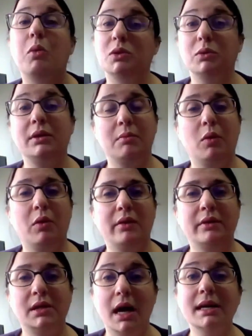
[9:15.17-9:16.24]
what's really
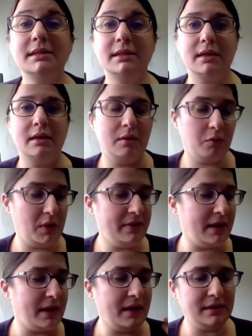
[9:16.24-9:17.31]
important to us and we
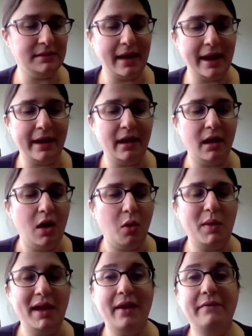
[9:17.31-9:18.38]
think is that
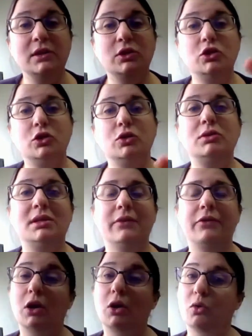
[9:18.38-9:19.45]
we have these two
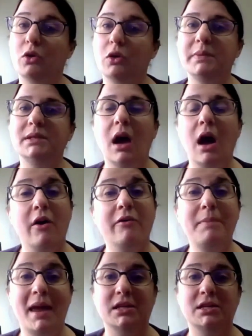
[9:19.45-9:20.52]
different groups
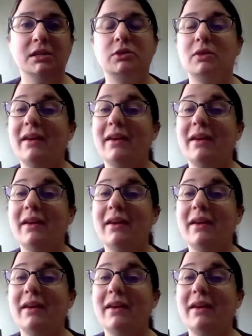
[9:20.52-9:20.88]
of patients.